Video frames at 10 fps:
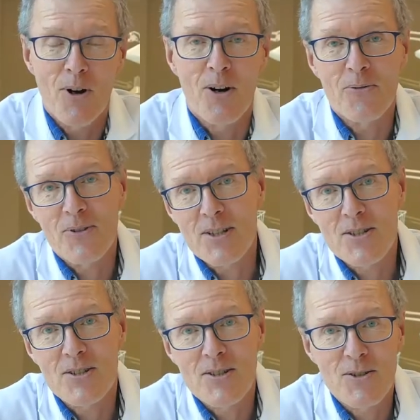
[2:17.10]
of
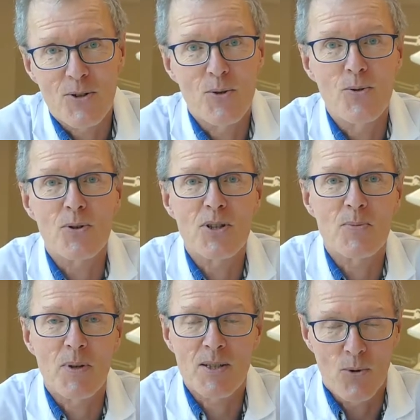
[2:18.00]
this cork
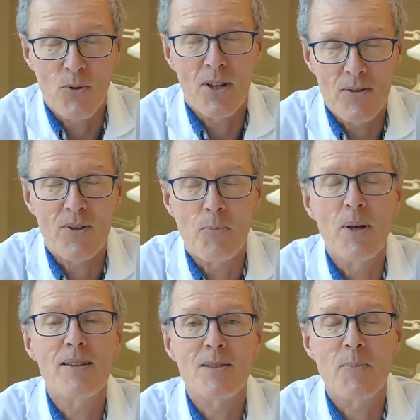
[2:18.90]
or the
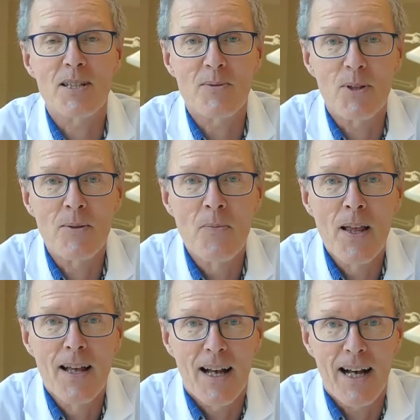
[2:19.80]
pith specimen,
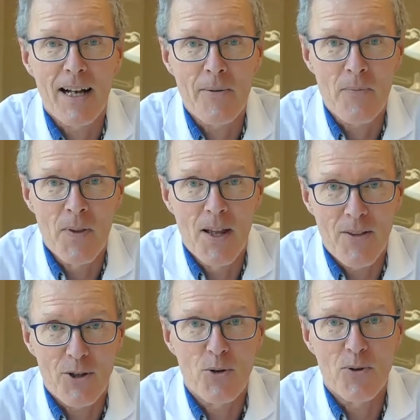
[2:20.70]

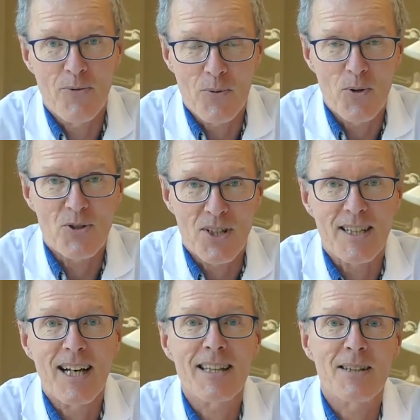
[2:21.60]
that whoever it was
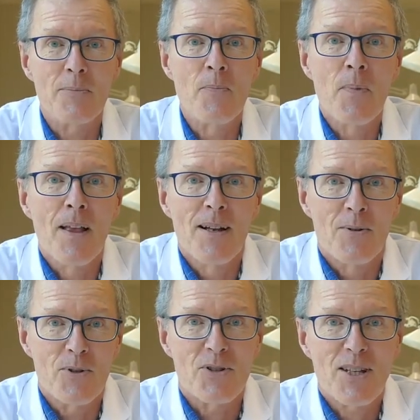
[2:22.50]
that cut them
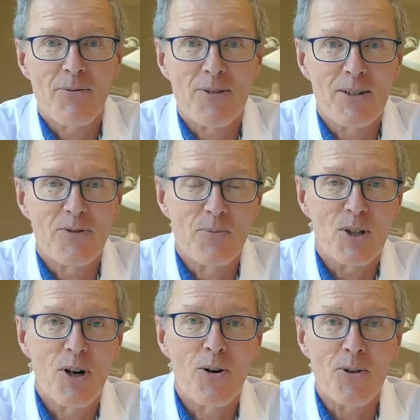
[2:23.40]
was suffering from a
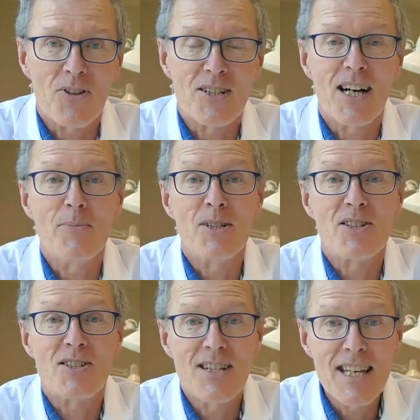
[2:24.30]
cold at the time and
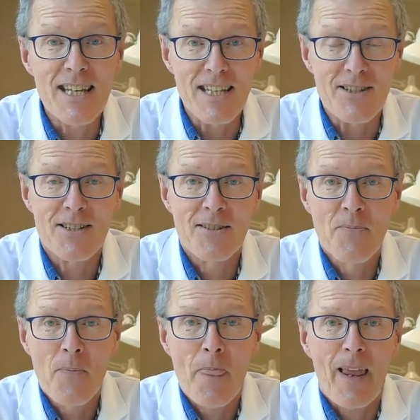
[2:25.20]
sneezed,
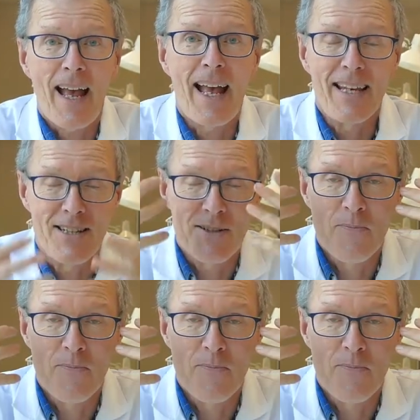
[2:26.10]
and